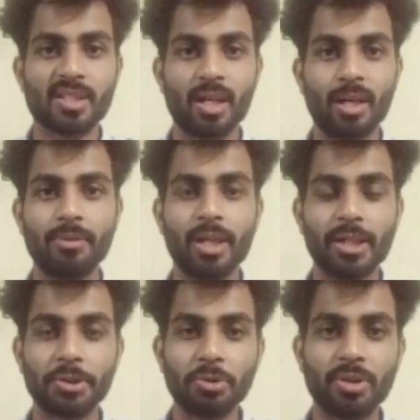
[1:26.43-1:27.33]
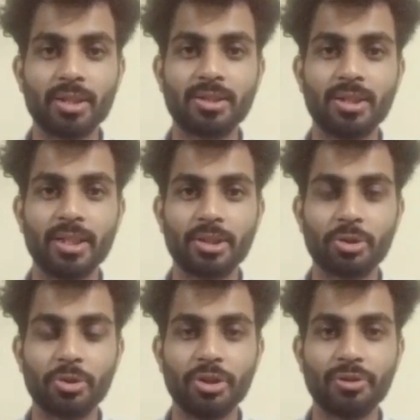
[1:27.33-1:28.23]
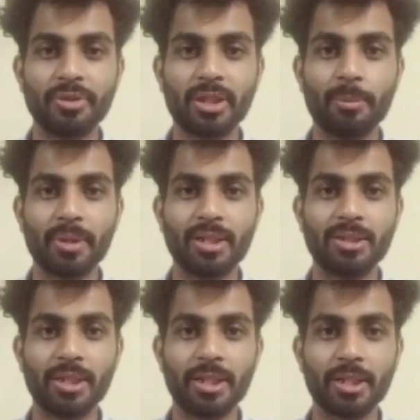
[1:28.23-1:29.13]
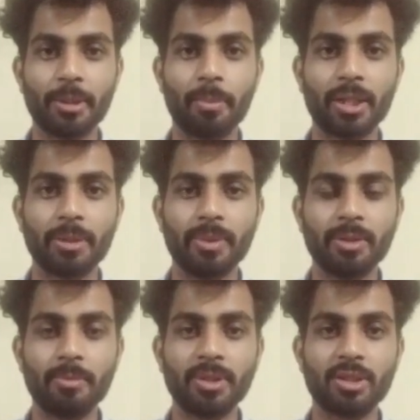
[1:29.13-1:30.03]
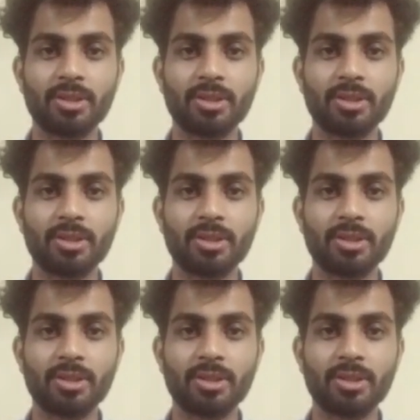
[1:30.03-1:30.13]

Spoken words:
I would like to thank the HOD of the Chemical Engineering Department, Mrs.